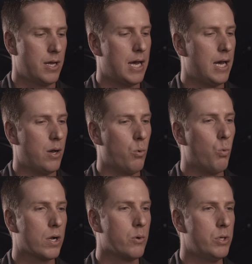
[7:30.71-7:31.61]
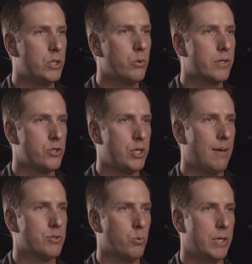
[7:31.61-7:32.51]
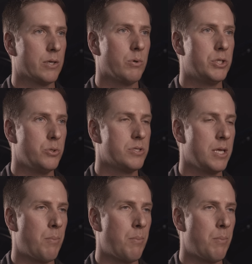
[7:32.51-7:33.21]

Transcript: what can we do with the shape so we can reduce